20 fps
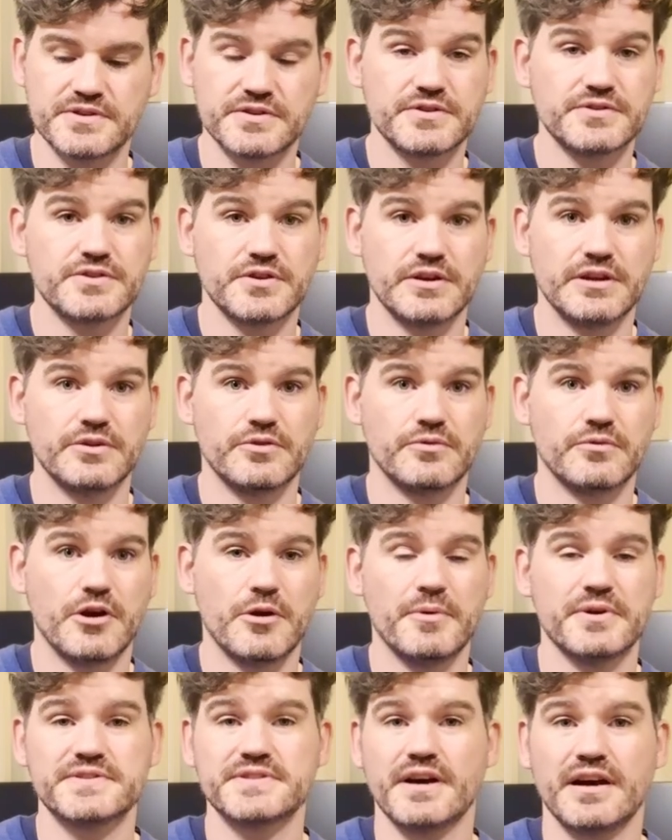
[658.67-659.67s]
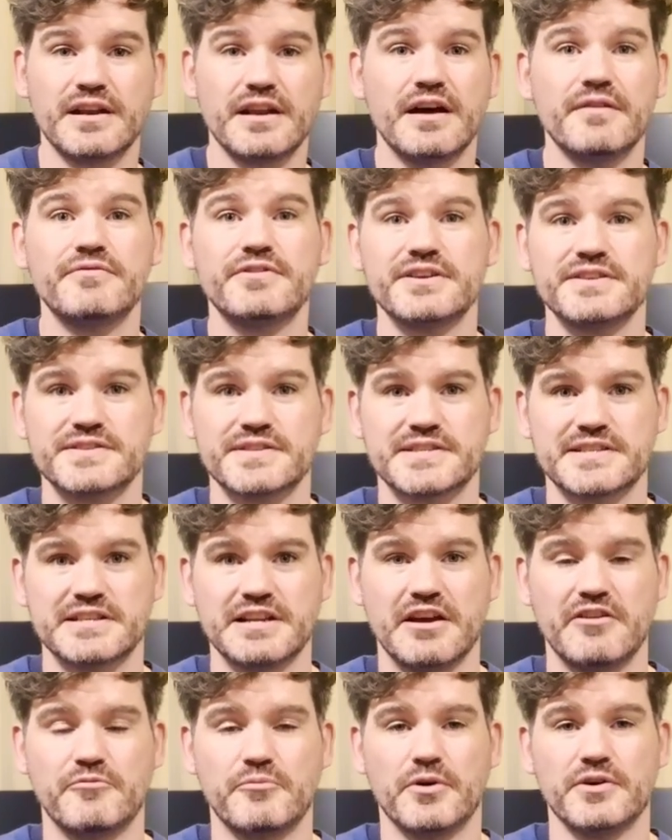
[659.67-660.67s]
the 2 little robots. I love these as
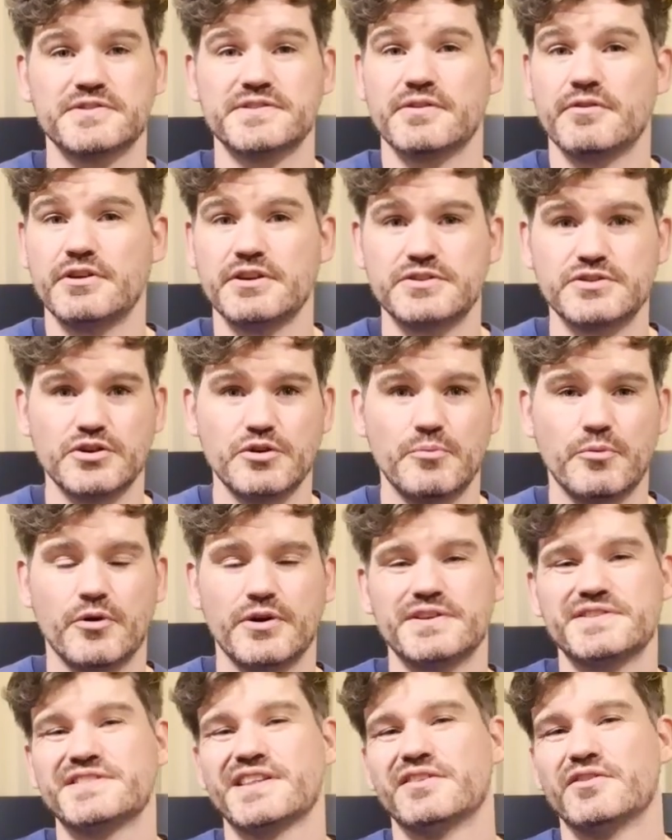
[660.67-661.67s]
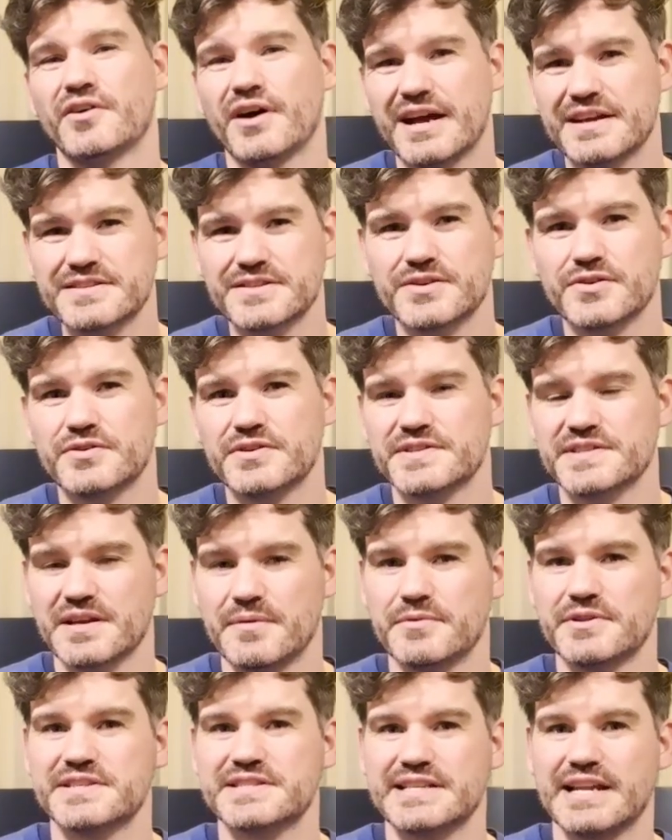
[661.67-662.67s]
slave bots. They're only 2 points. They're not as good as
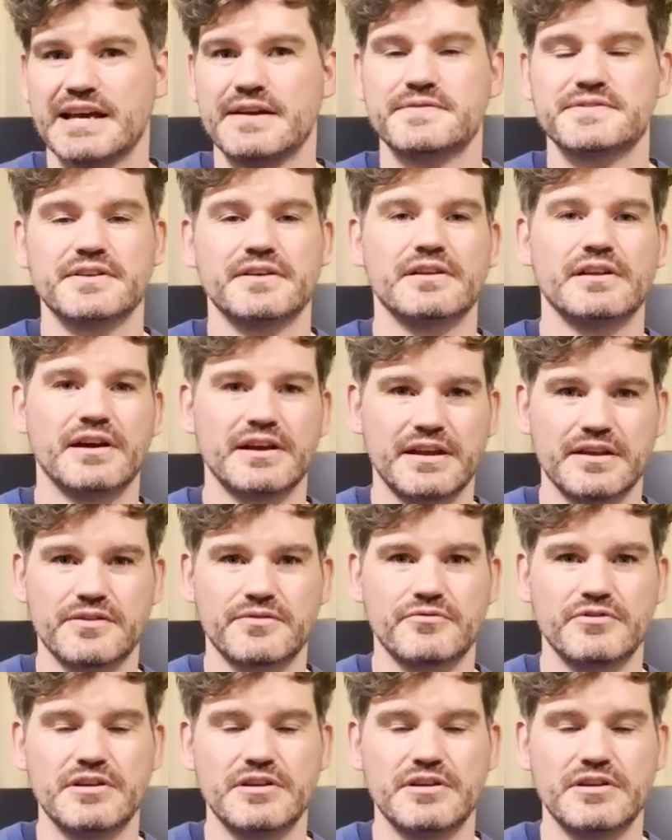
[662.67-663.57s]
some of the slaves that are like at 3